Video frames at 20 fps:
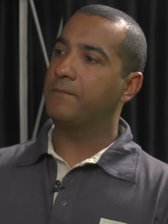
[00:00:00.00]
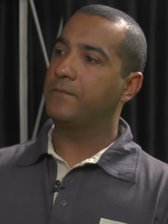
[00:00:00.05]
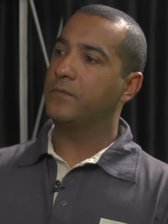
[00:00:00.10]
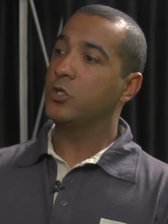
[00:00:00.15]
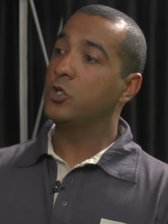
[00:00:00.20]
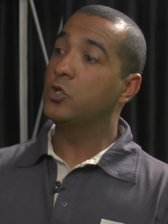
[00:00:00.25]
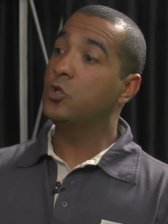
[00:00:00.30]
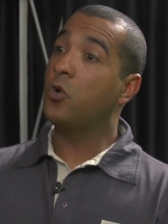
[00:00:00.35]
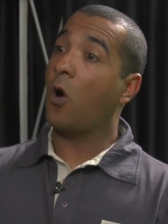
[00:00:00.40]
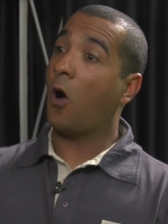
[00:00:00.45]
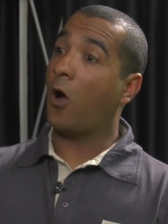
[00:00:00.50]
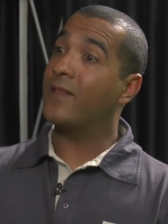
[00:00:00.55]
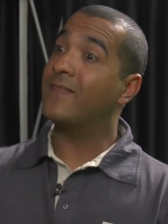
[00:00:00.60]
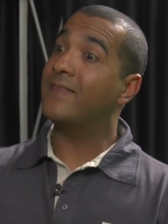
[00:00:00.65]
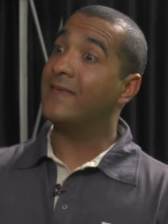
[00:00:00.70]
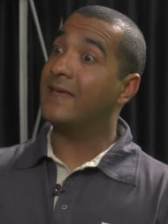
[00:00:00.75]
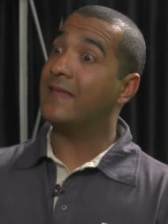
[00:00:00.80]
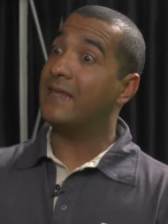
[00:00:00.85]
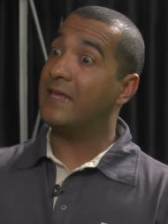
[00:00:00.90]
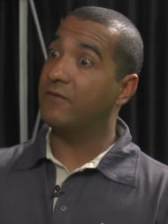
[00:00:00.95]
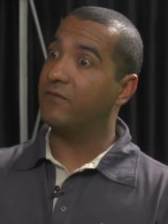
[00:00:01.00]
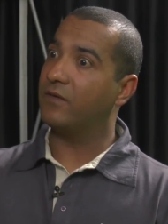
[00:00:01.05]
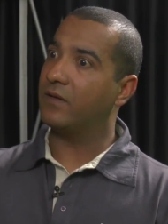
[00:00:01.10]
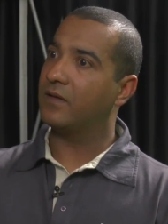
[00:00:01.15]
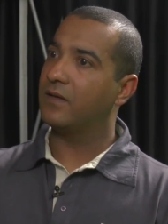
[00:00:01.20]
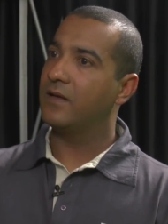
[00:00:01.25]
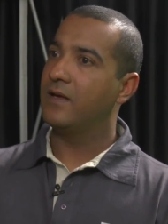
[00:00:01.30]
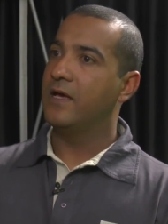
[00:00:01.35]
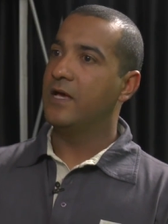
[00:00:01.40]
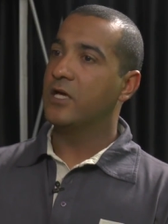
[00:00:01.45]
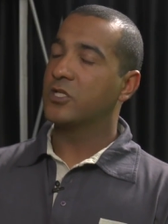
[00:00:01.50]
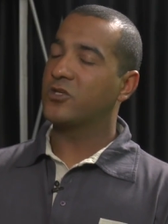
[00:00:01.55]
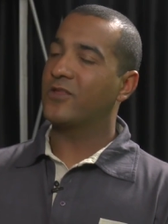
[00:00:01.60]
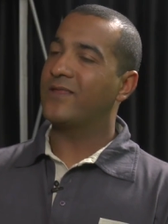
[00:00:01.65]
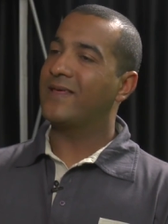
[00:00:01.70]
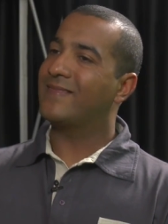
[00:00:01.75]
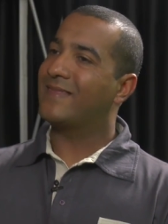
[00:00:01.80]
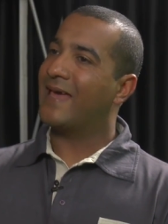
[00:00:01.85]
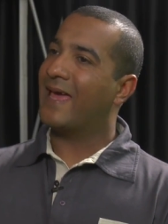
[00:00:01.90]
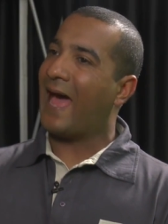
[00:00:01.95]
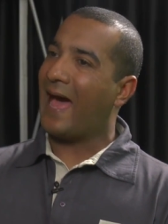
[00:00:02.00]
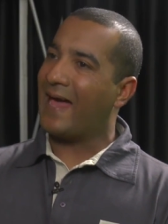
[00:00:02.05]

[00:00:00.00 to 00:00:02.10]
you on their level, so that they